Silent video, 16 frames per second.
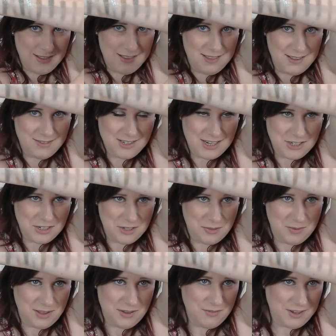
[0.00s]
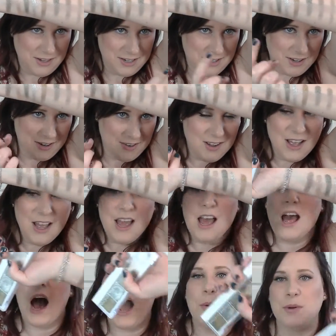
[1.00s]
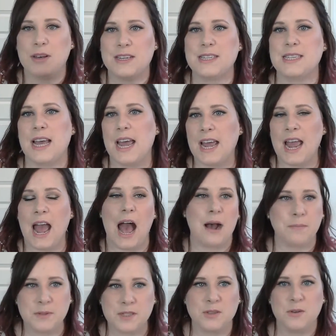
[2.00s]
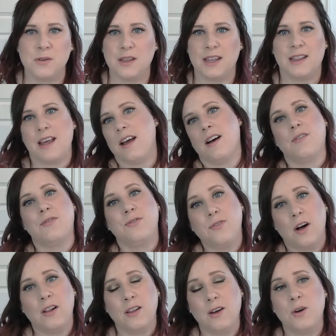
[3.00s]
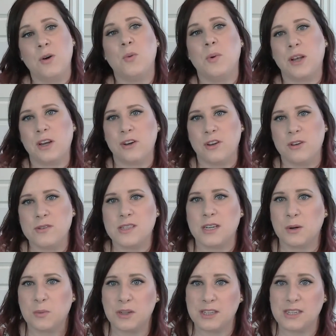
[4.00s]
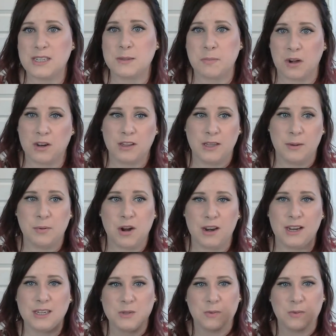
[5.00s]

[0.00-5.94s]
that was actually really fun to do. I will say, absolutely, they have fallout. When you're using a really sparkly product,